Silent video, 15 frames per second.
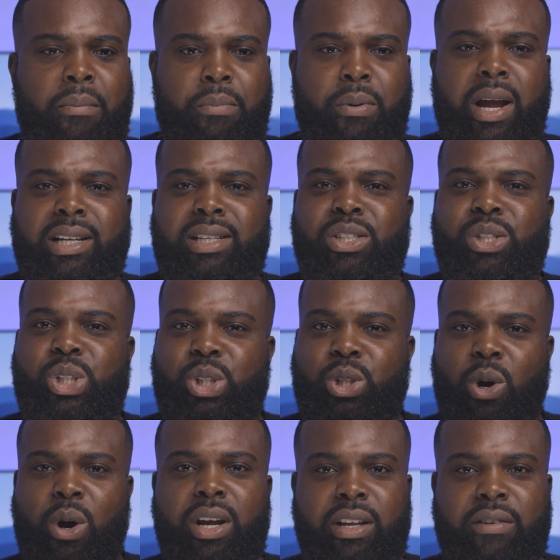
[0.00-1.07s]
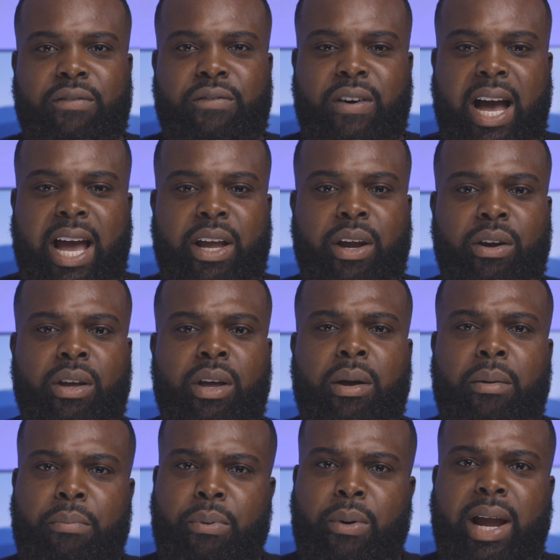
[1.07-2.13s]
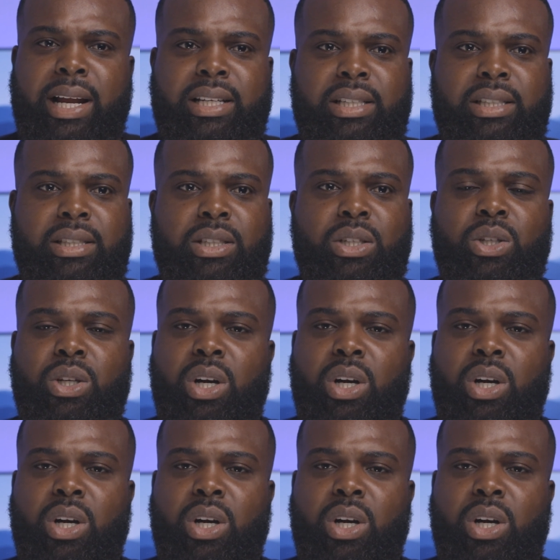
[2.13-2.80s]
practice starting fire, practice